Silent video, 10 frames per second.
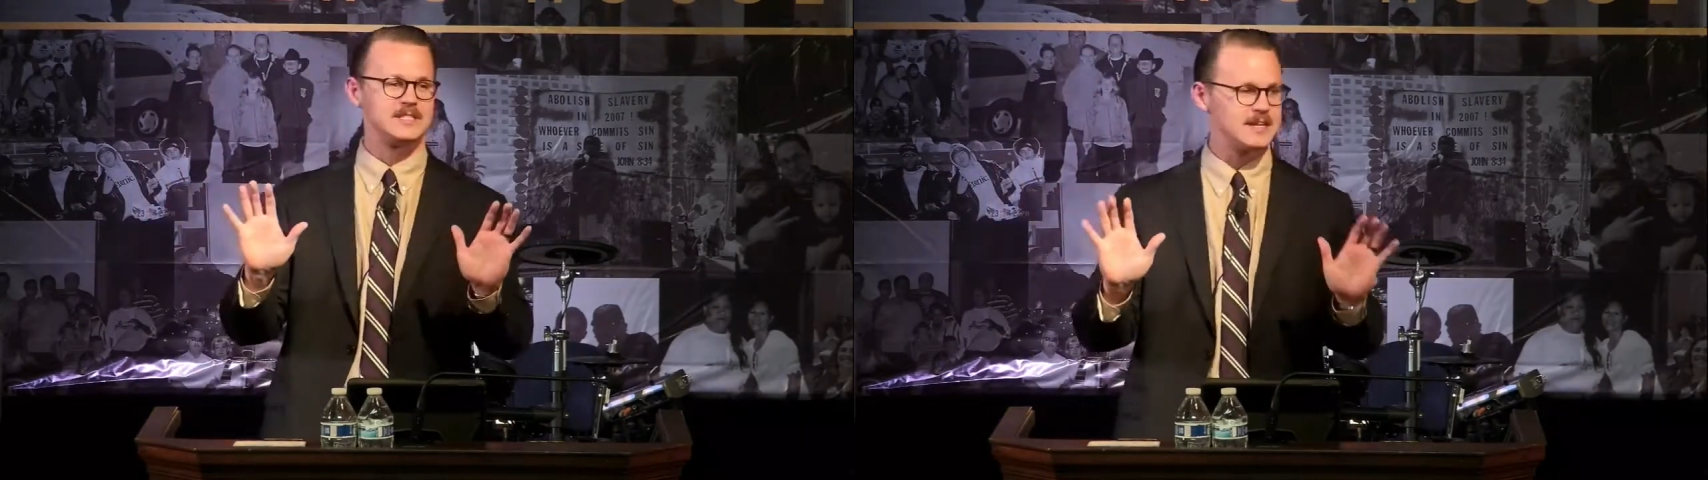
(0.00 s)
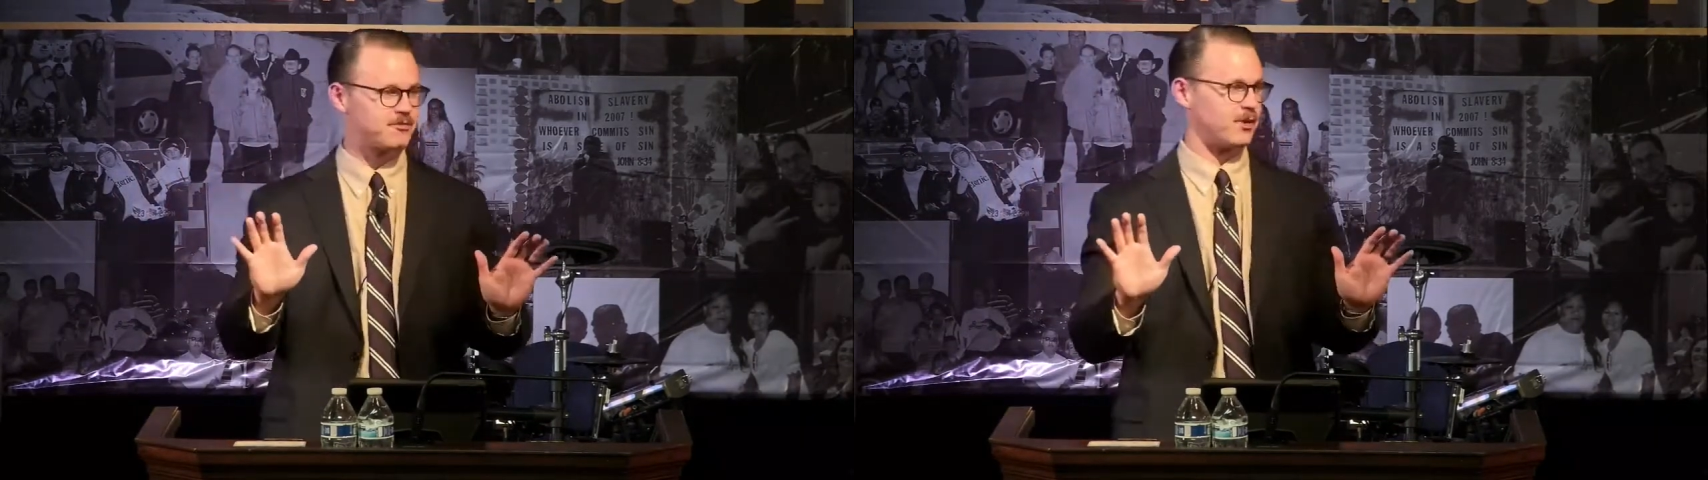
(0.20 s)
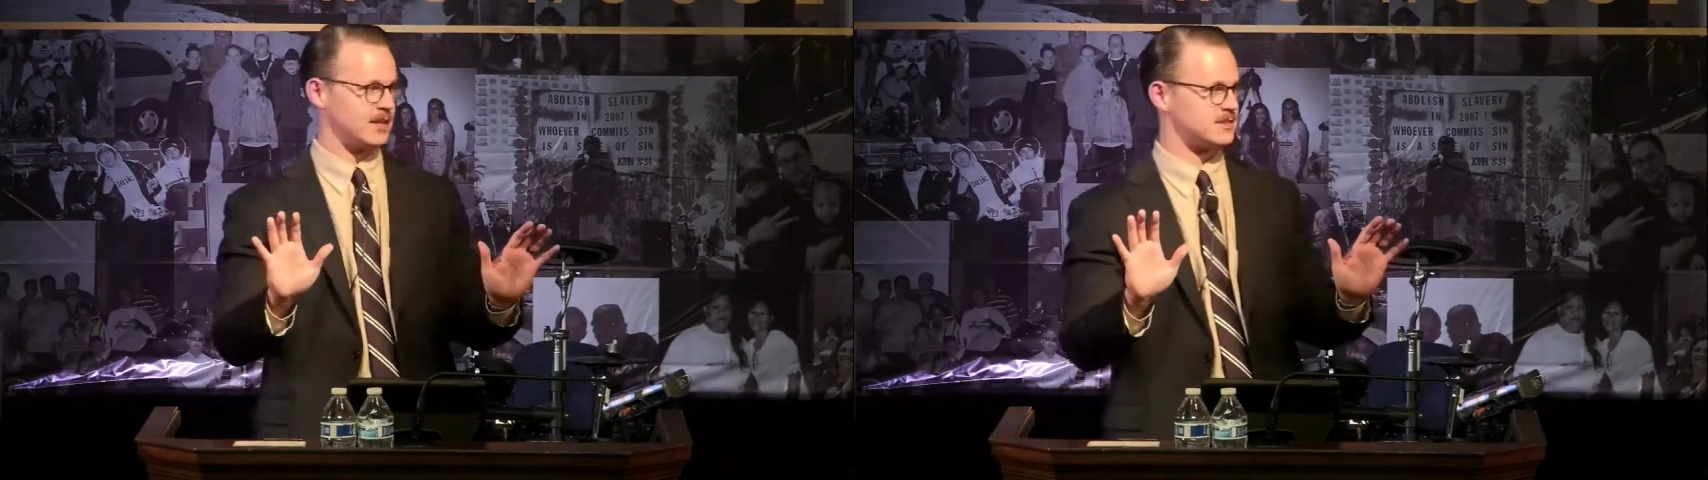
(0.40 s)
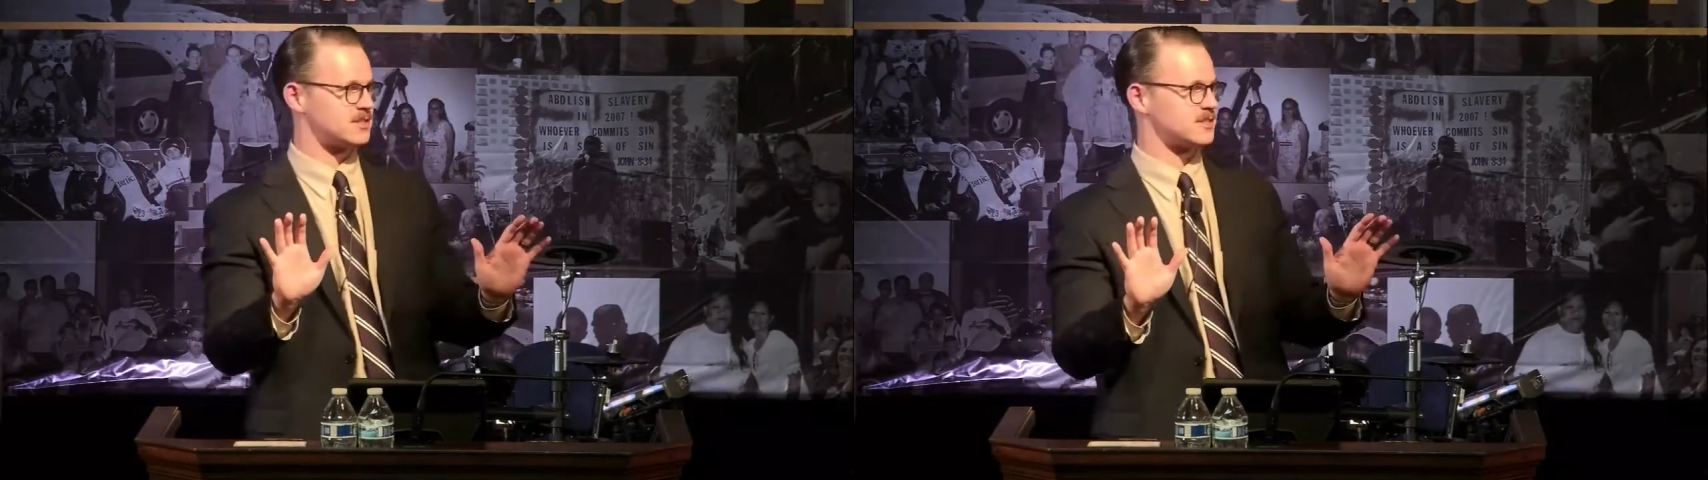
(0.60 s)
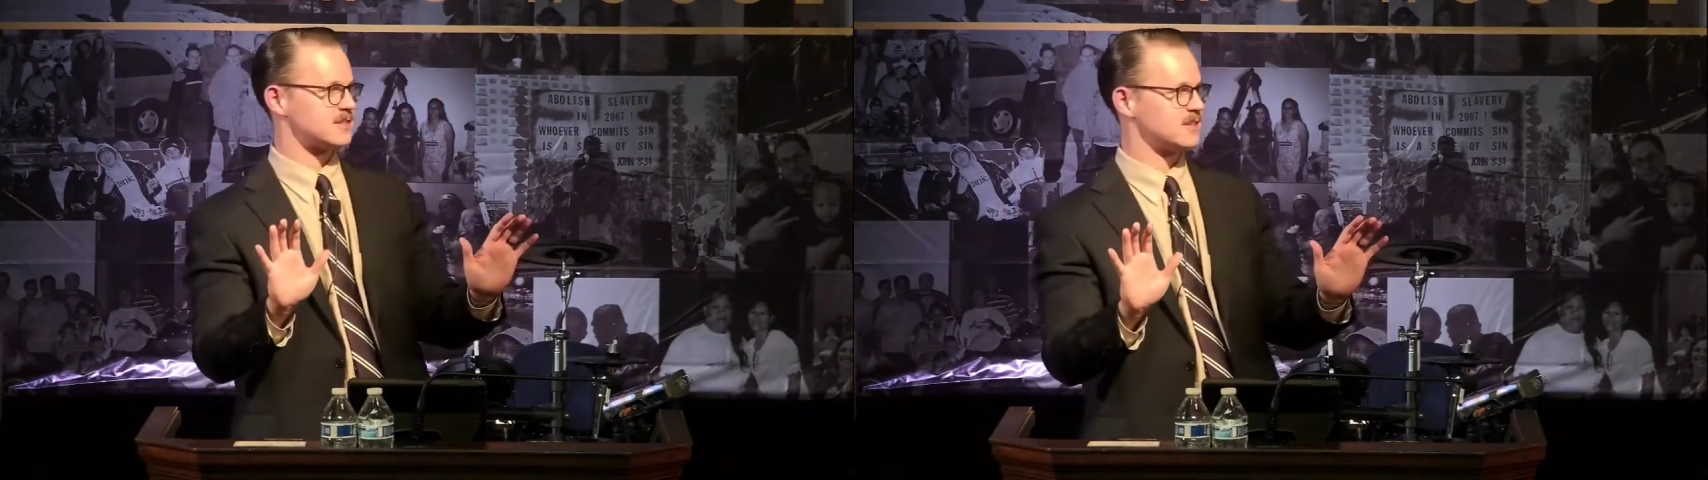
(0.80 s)

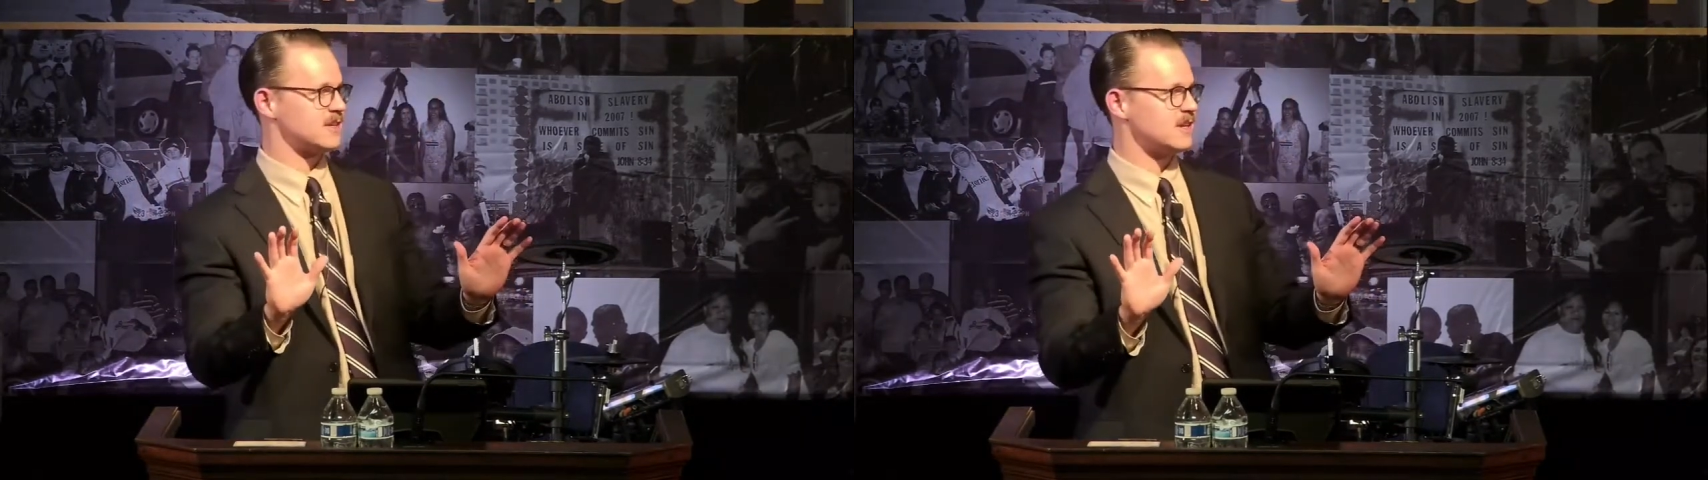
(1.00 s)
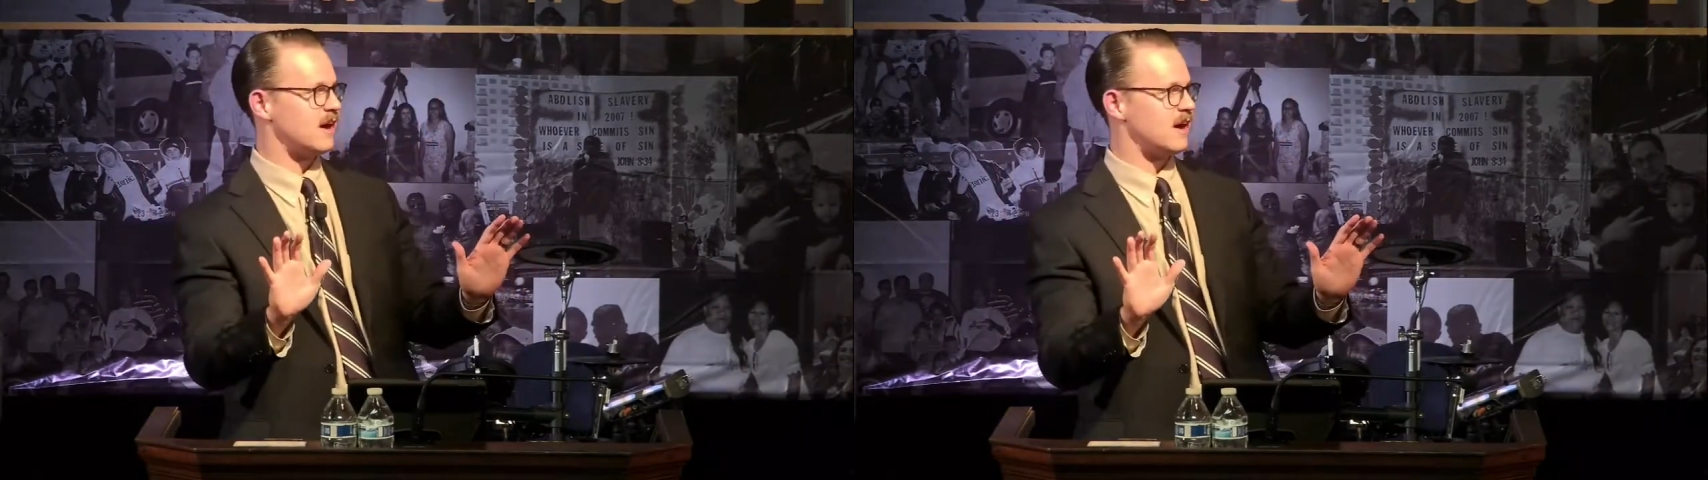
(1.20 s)
difference,